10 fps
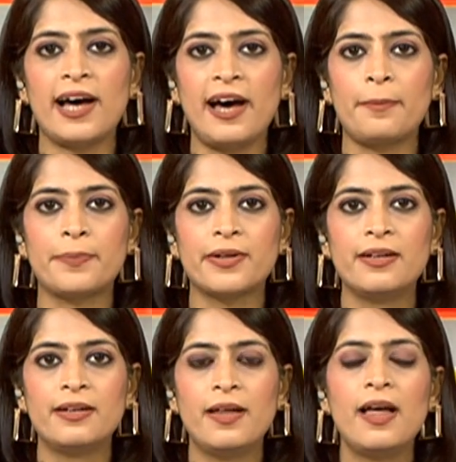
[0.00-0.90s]
app,
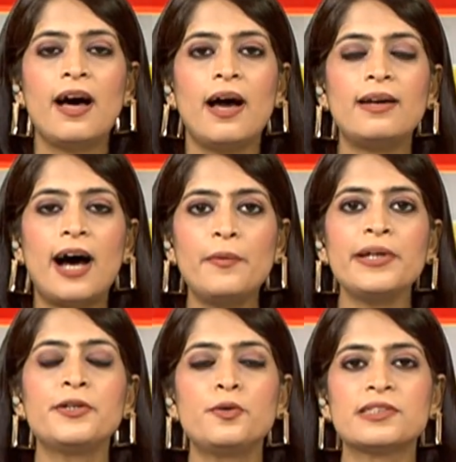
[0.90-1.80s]

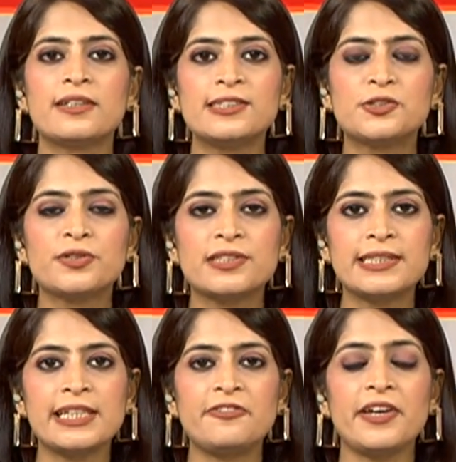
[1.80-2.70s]
allowing users to
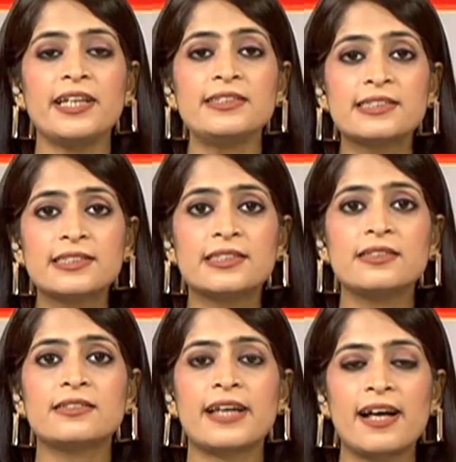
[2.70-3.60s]
receive
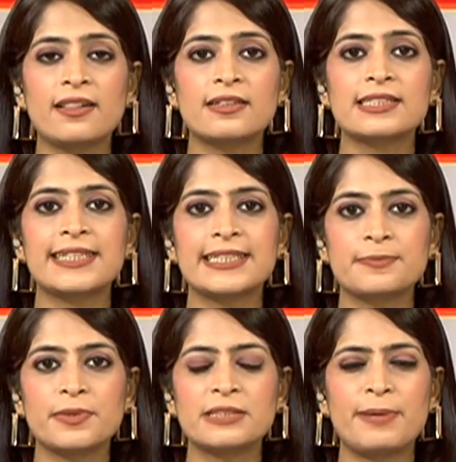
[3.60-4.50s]
instant health
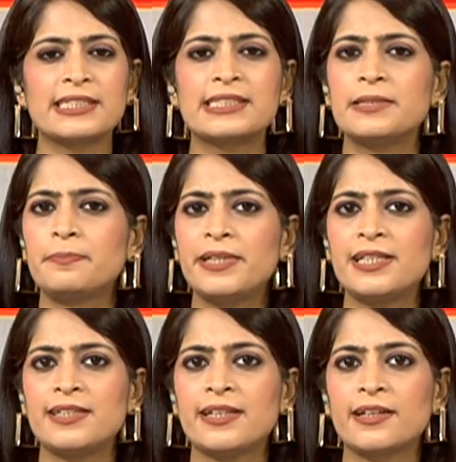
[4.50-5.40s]
assessments by simply
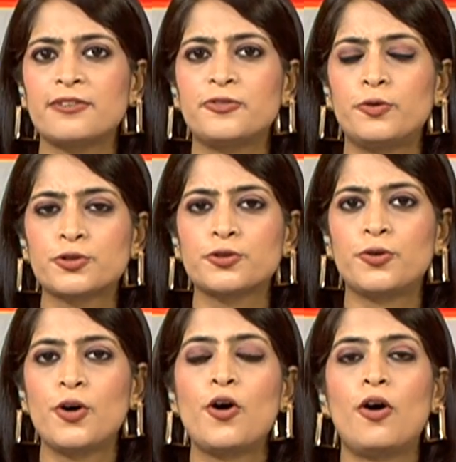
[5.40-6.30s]
taking a
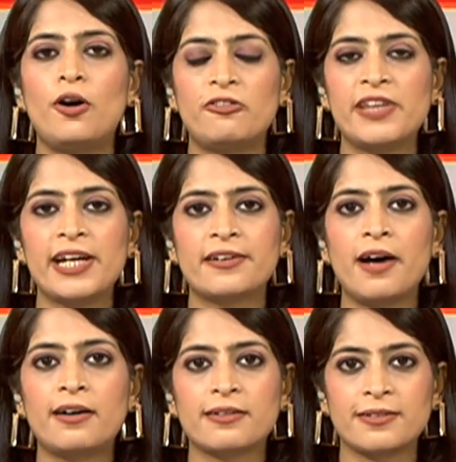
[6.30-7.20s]
photo of their
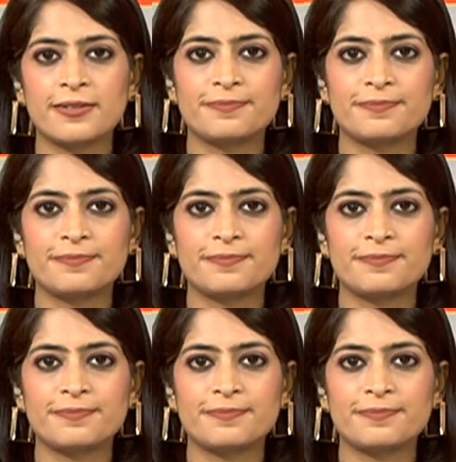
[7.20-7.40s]
tongue.